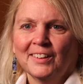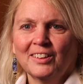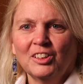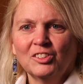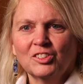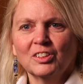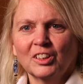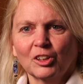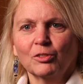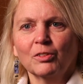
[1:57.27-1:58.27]
the
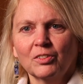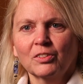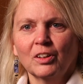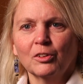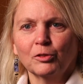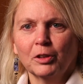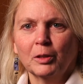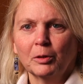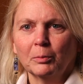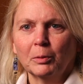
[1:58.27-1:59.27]
genetic risk to other
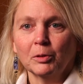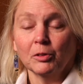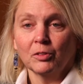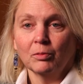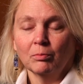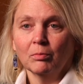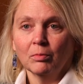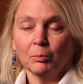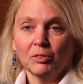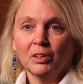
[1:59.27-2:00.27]
family members
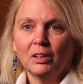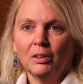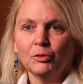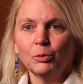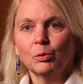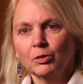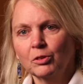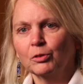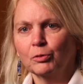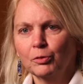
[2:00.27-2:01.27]
themselves or
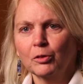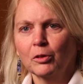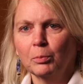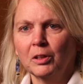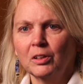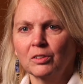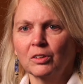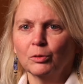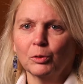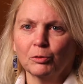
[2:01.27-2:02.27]
to refer the
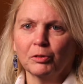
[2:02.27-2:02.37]
patient or